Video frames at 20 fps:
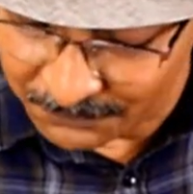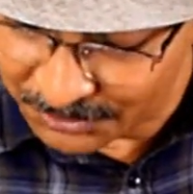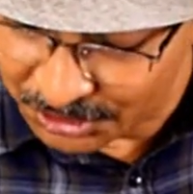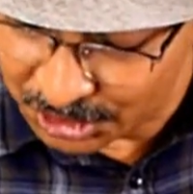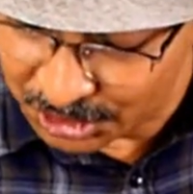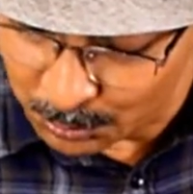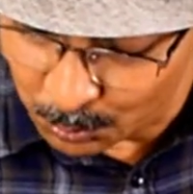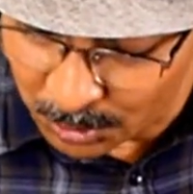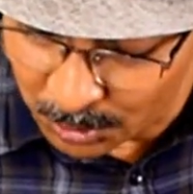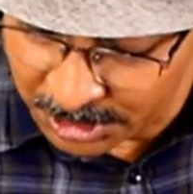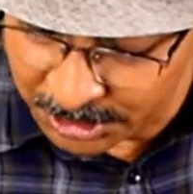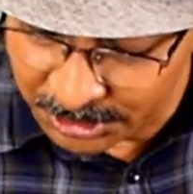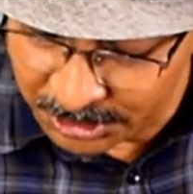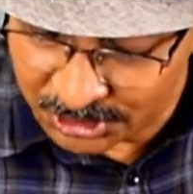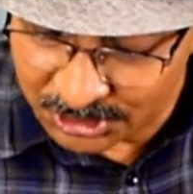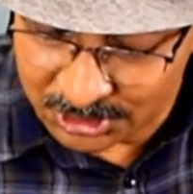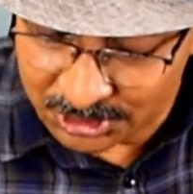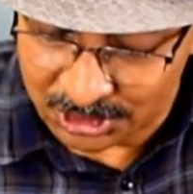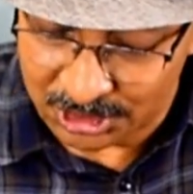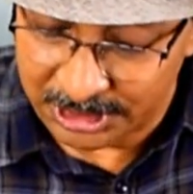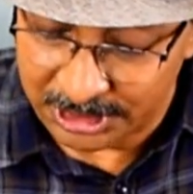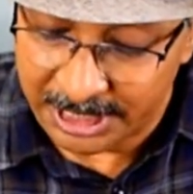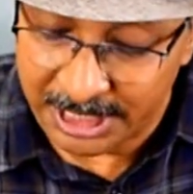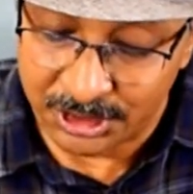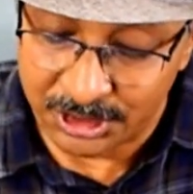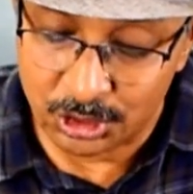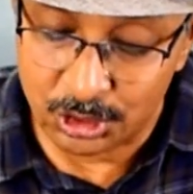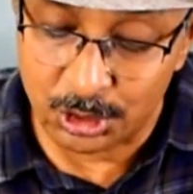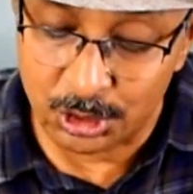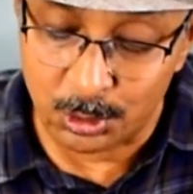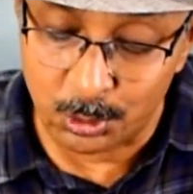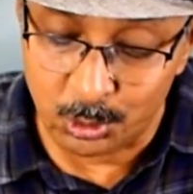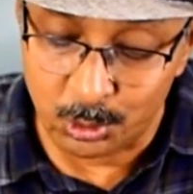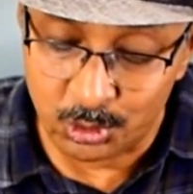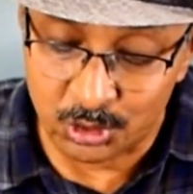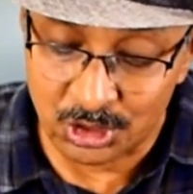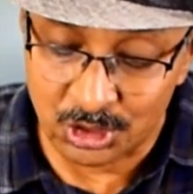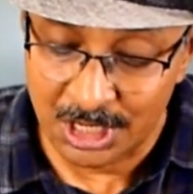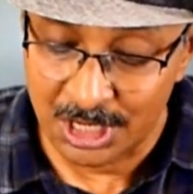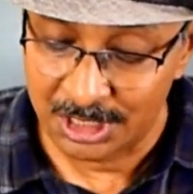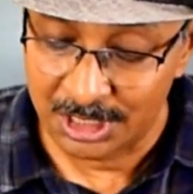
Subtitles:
she wants, she can choose.